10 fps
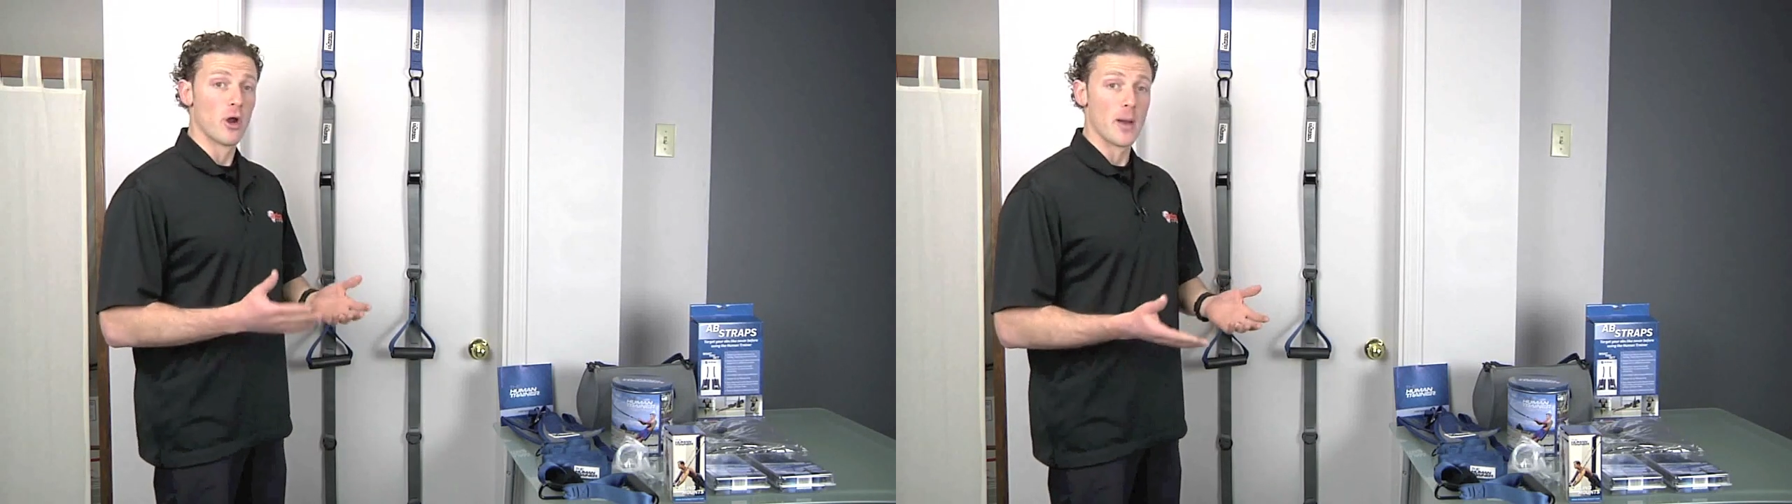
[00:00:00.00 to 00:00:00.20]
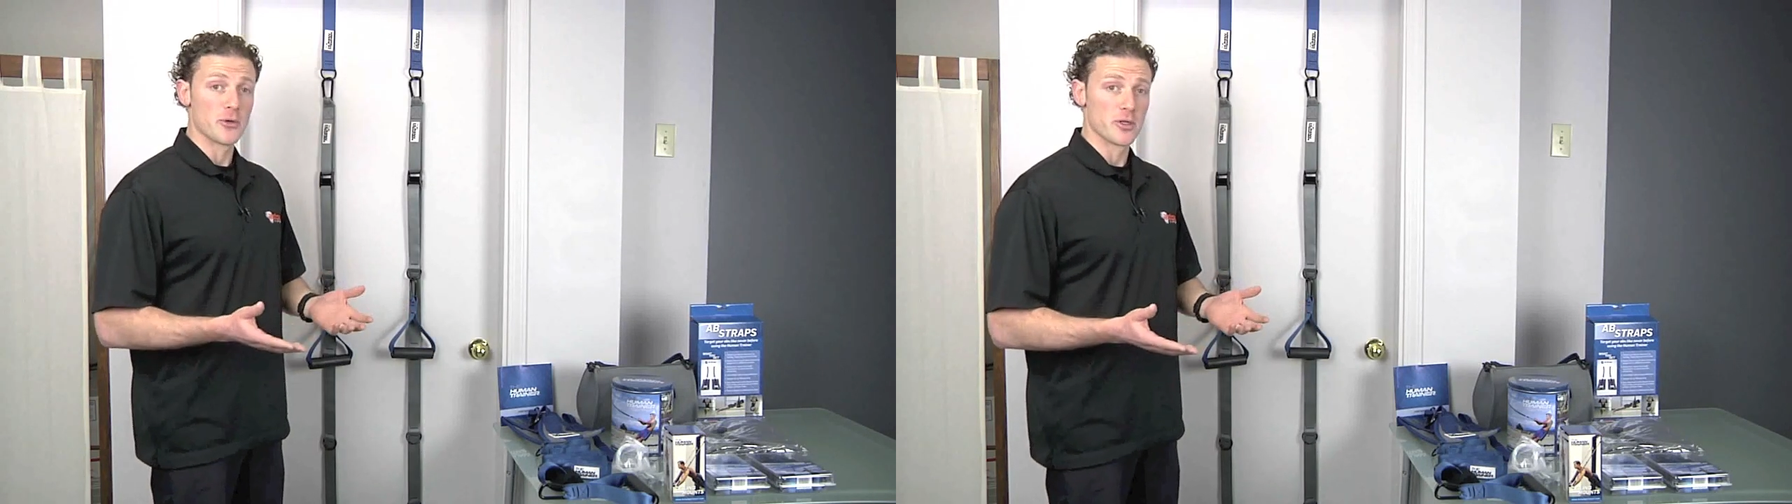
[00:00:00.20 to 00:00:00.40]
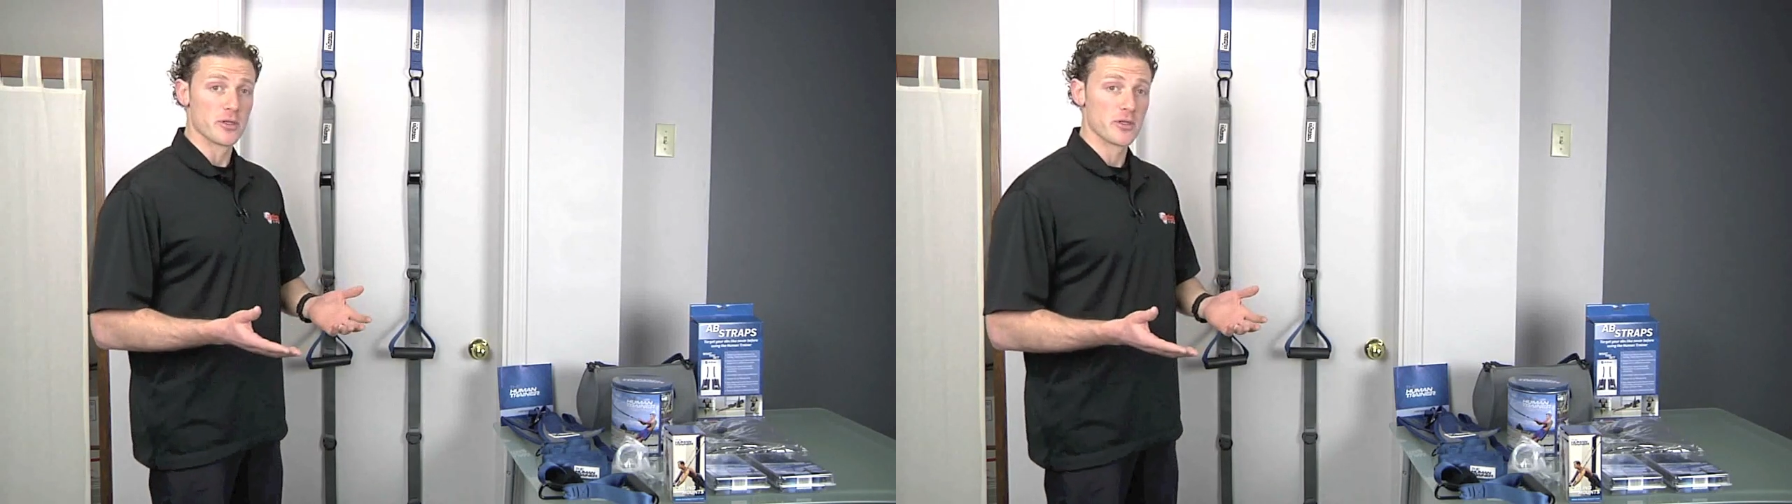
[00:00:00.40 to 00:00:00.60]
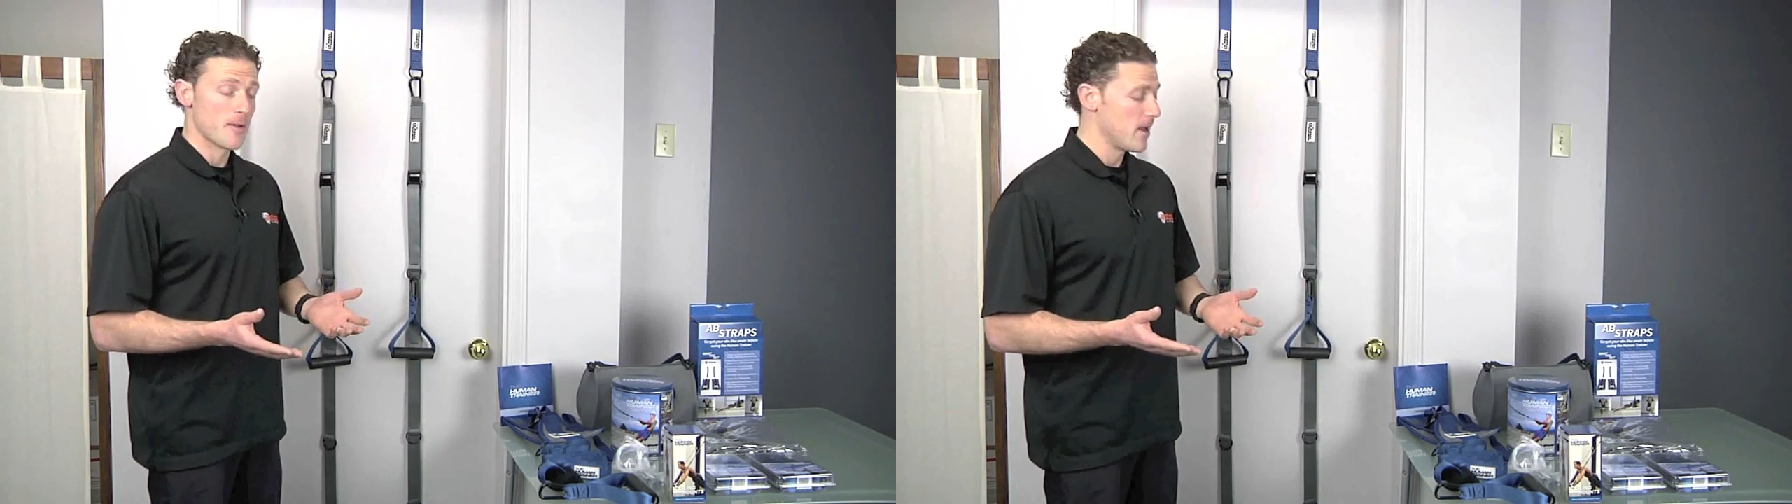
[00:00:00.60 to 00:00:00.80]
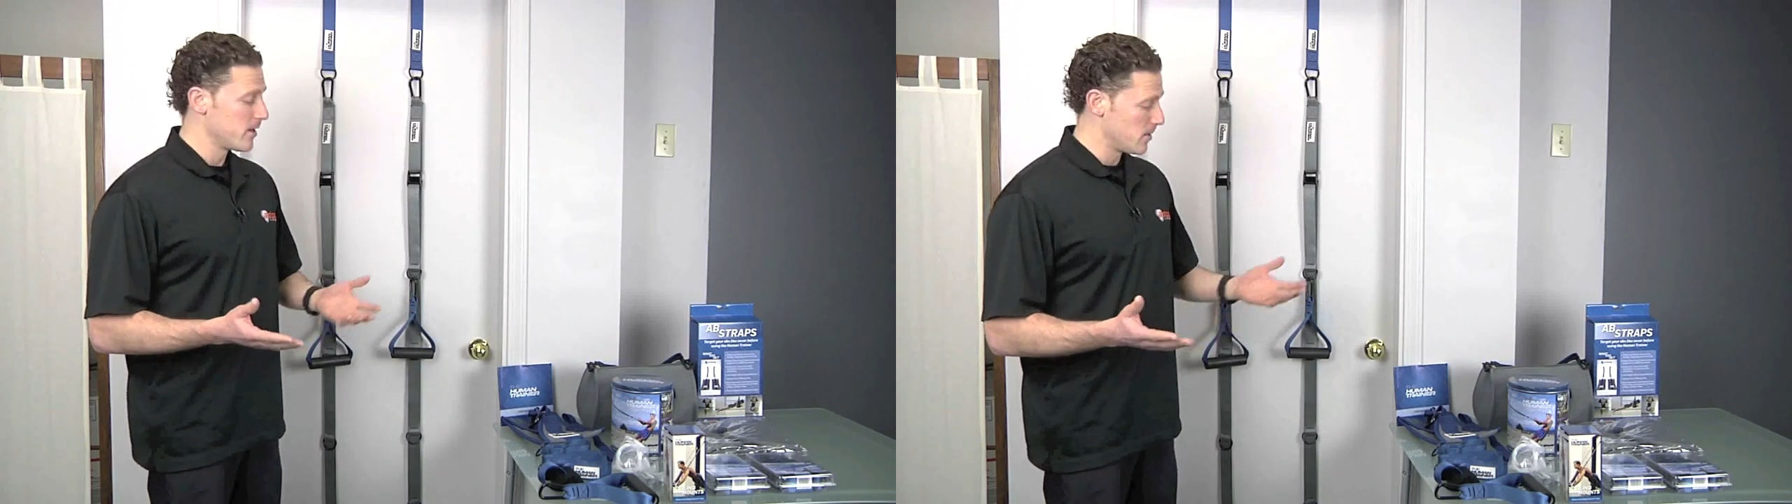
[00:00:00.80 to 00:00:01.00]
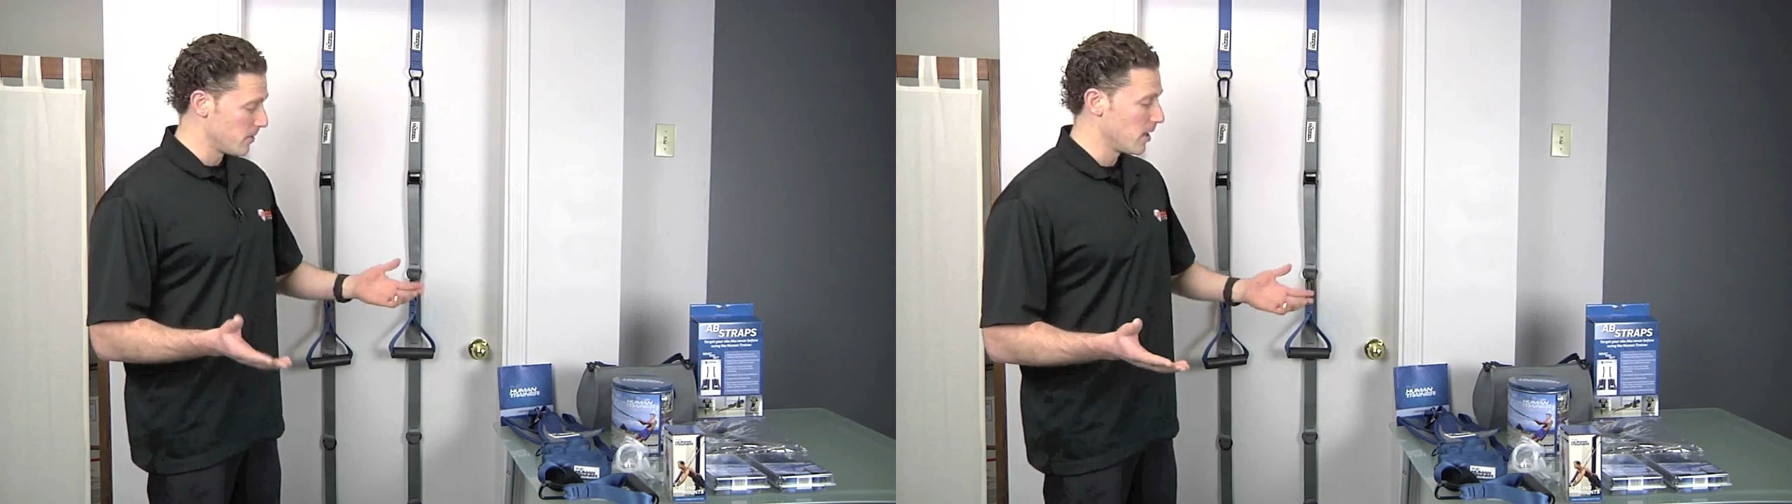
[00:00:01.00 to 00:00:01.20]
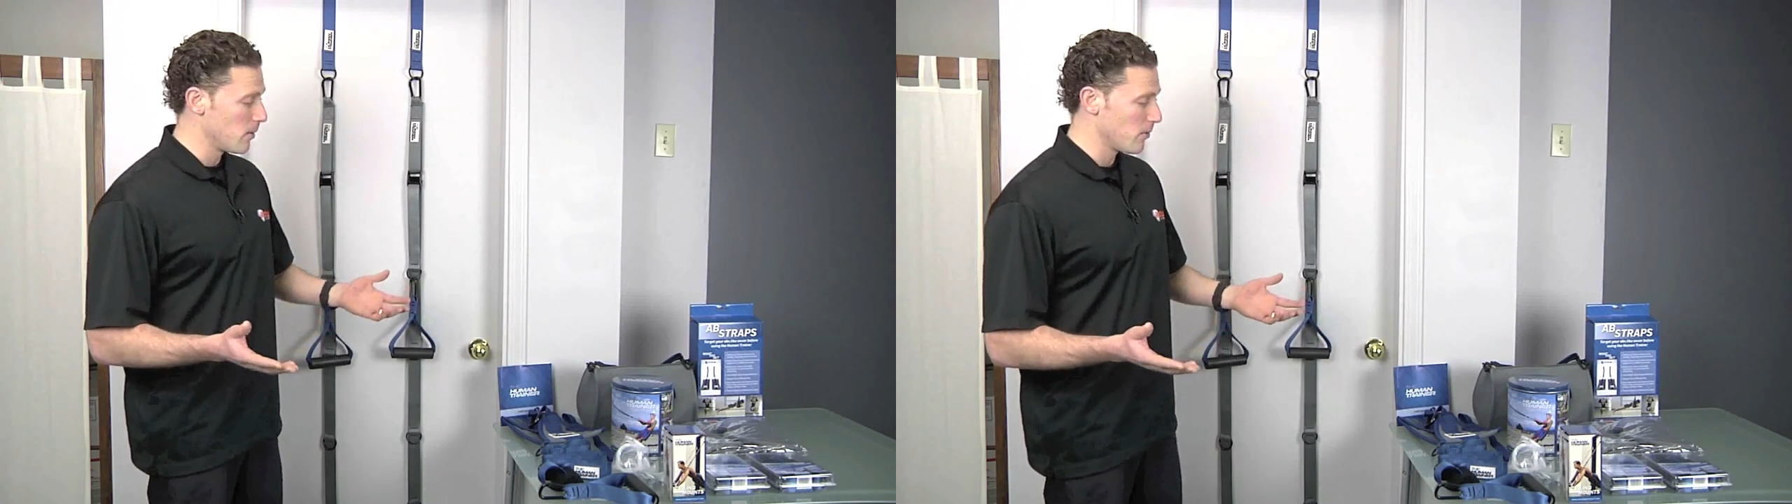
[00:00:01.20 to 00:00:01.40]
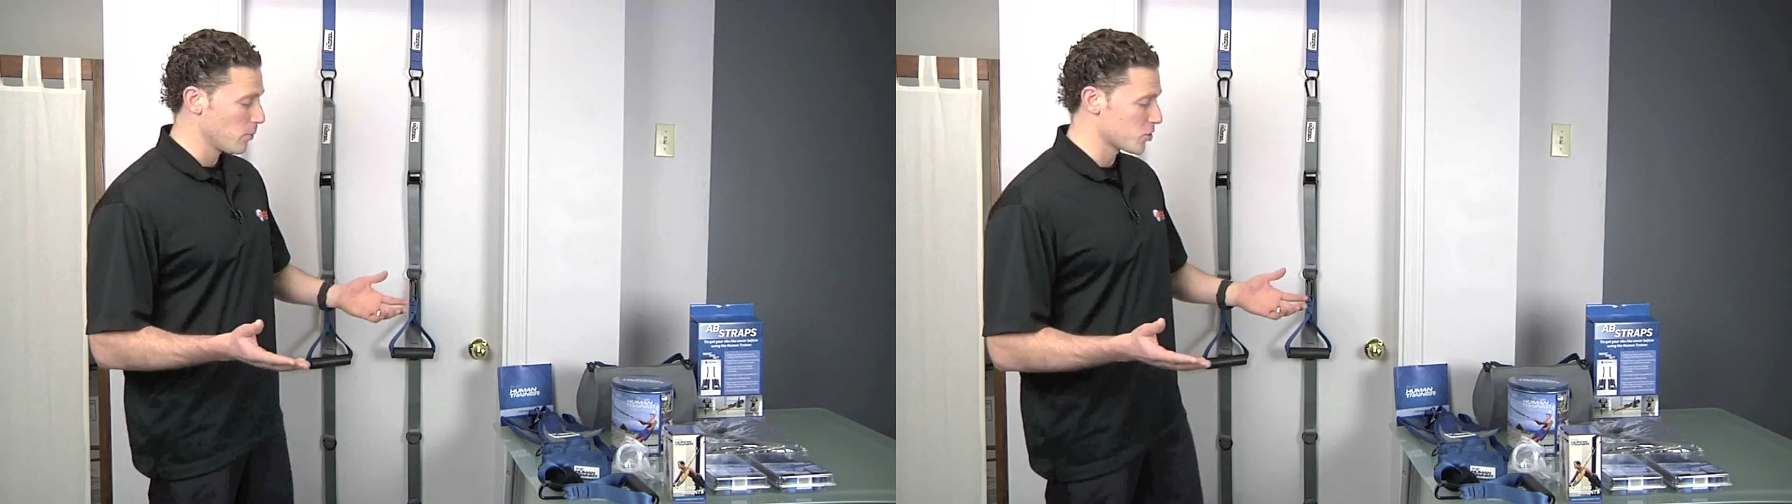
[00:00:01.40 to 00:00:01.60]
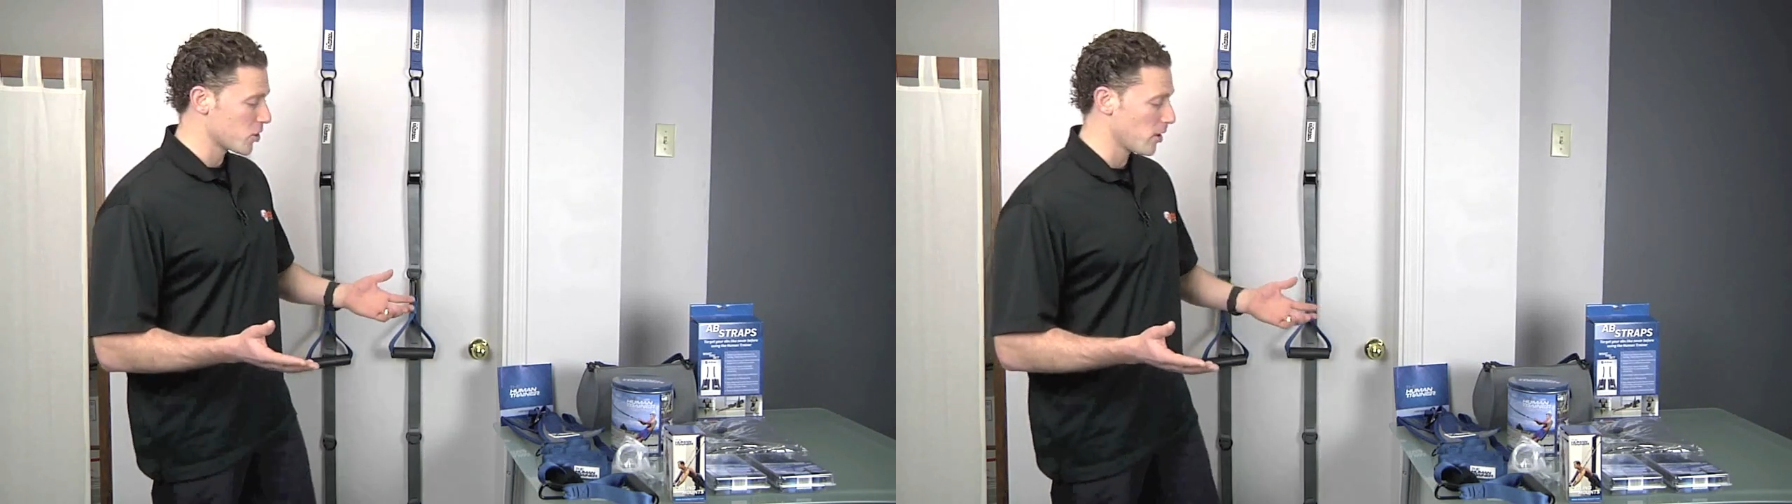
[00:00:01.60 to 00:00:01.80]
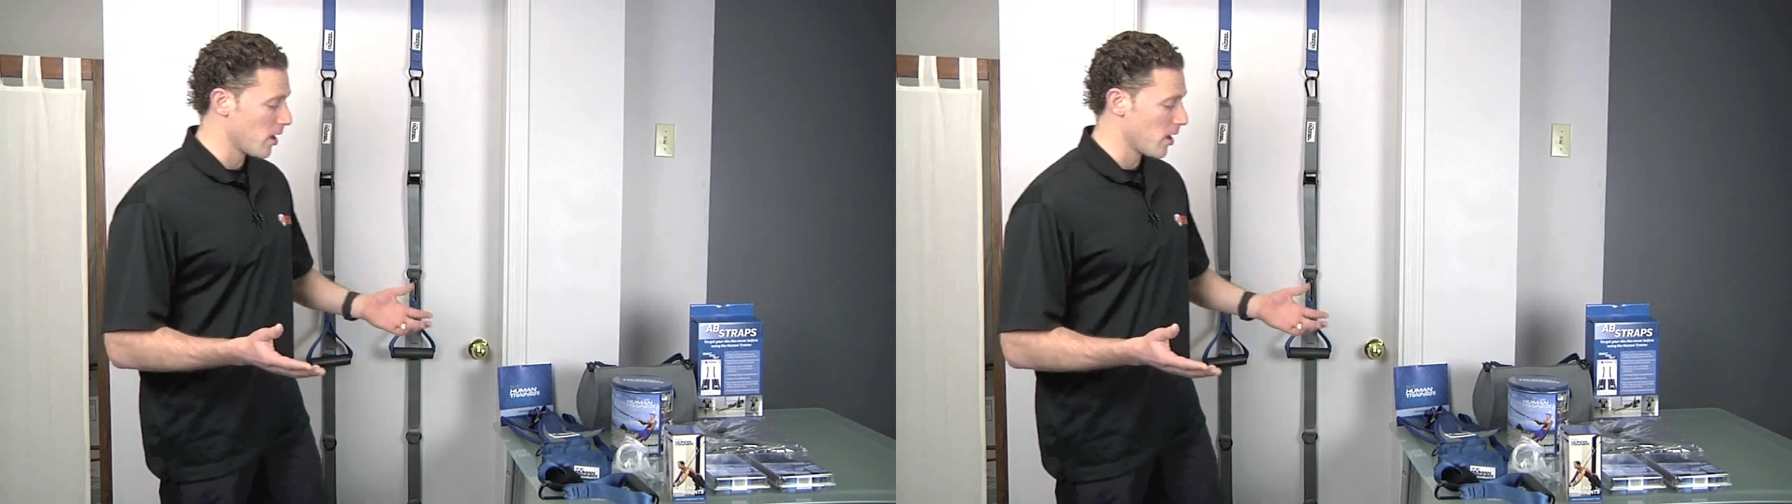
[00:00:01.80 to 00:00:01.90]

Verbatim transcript: options. To begin with, we'll start